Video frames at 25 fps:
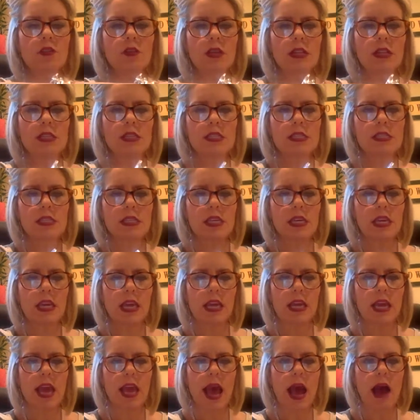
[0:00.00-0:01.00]
so you can
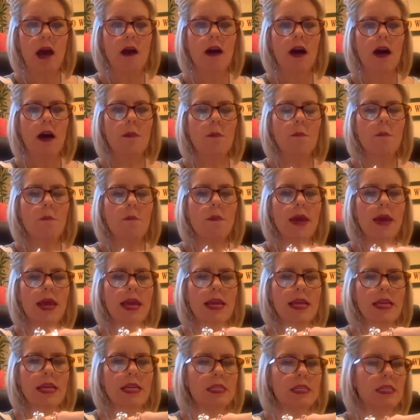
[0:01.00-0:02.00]
see how
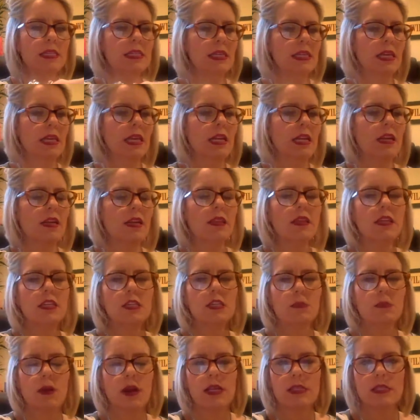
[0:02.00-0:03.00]
amazing
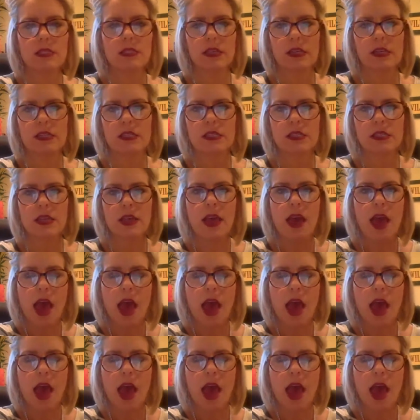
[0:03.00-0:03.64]
these bracelets.